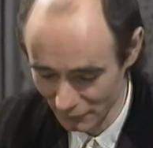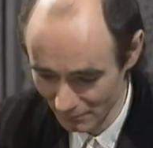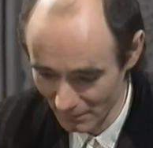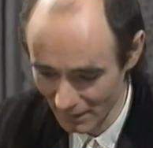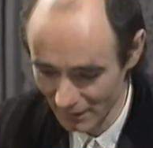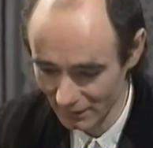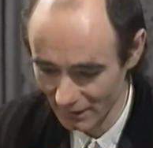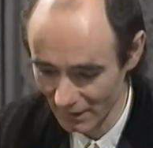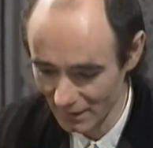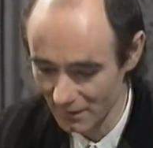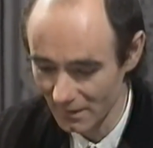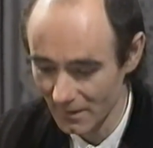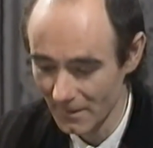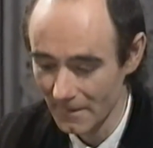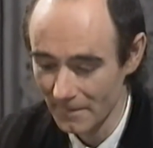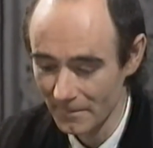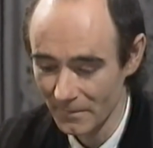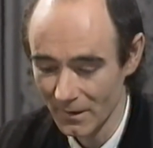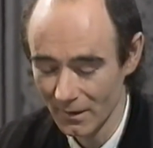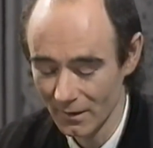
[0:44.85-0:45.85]
You might get
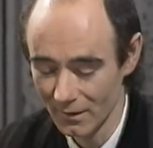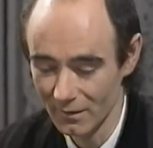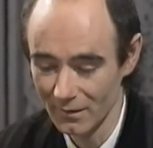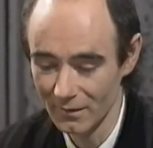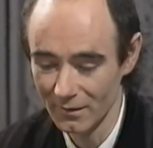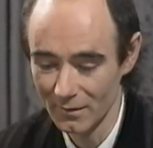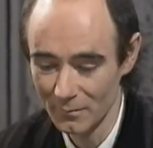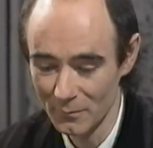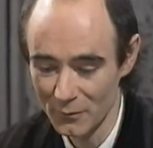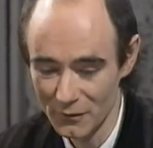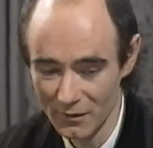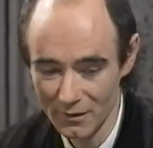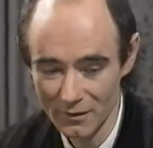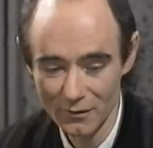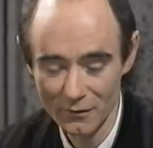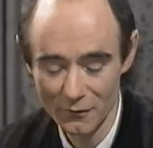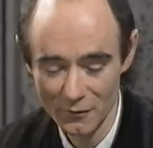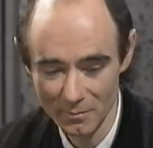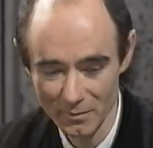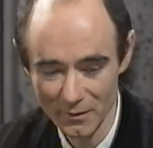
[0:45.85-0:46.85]
a
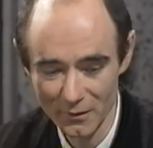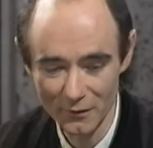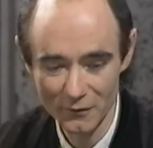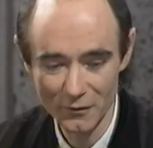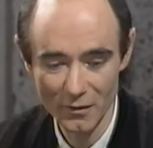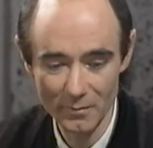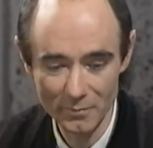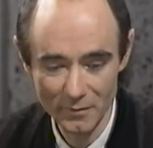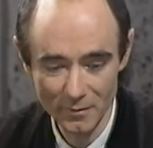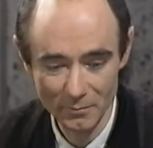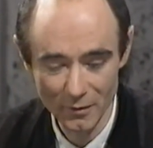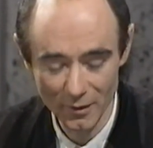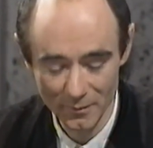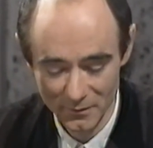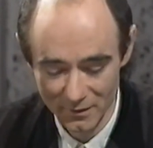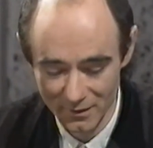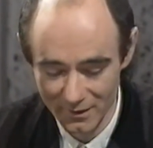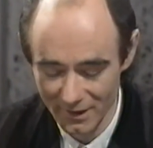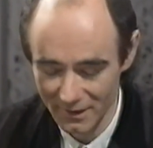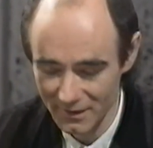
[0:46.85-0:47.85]
musician who's been on Top of the
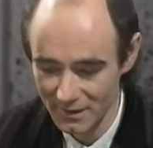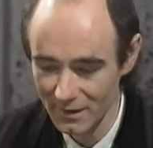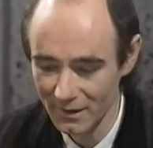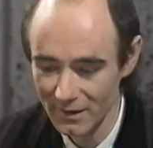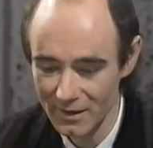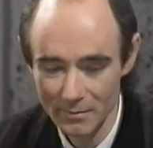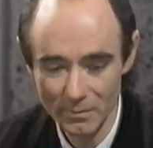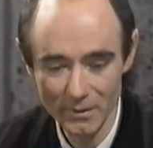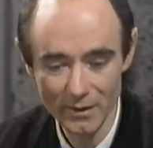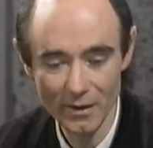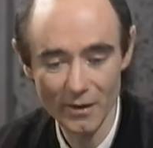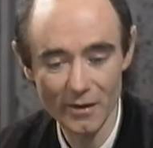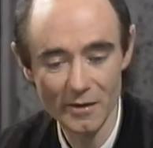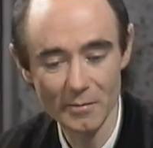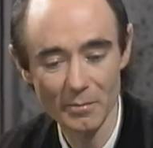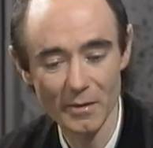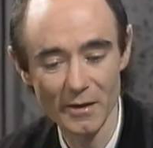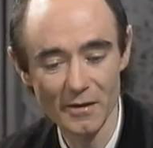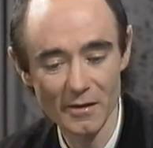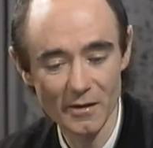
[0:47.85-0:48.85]
Pops, and the next thing he's been
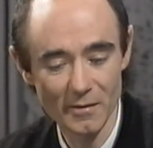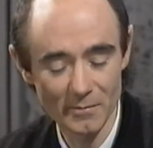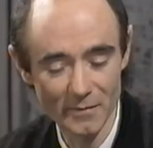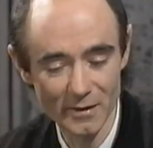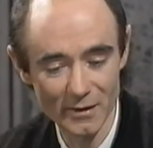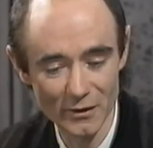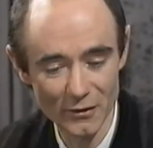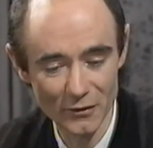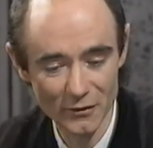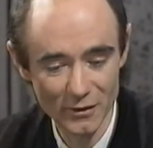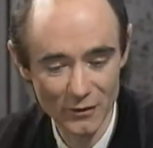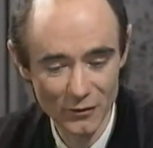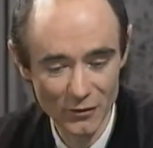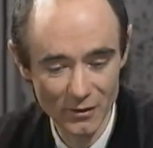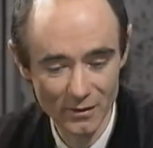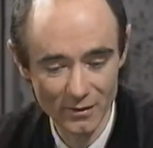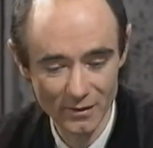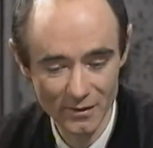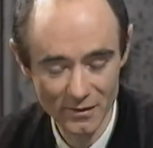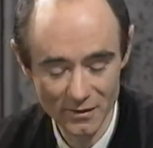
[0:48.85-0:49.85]
asked by some idiotic
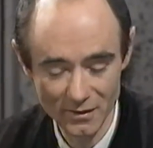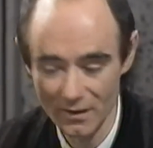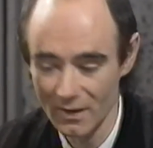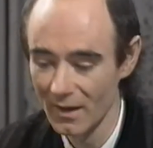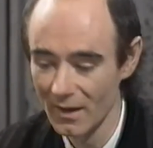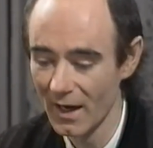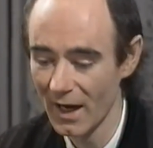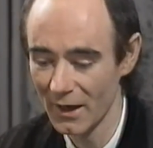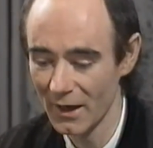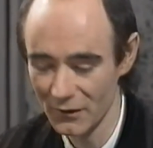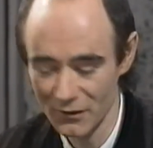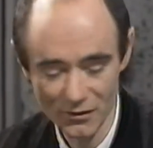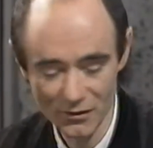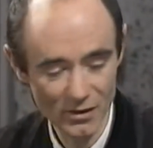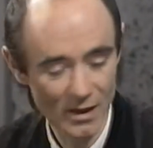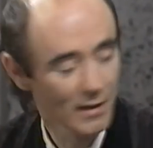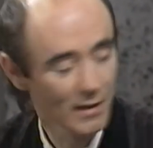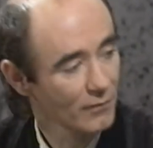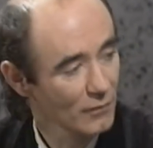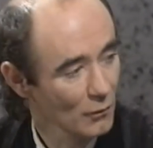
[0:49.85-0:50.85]
journalist how to
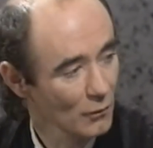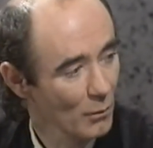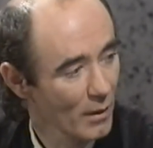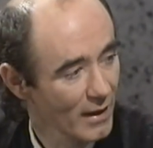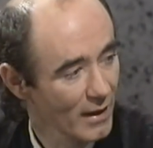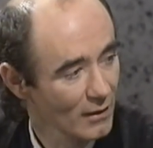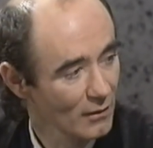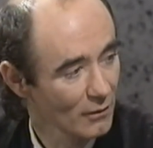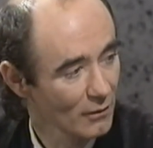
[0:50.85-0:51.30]
save the whale.